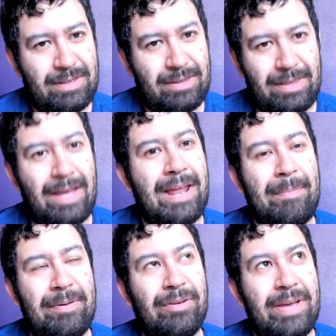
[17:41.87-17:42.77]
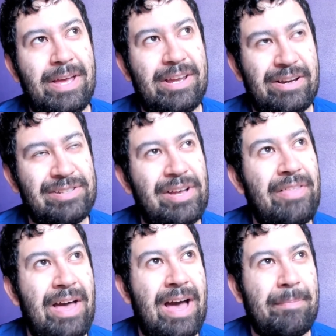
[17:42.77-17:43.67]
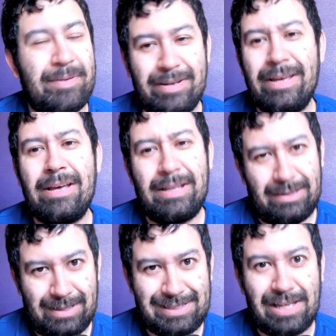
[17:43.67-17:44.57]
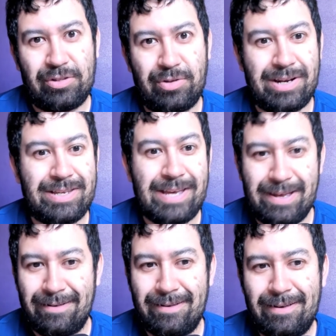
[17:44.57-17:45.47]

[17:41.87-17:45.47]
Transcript: that happened. Okay, here's how that happened. Let's not do that again.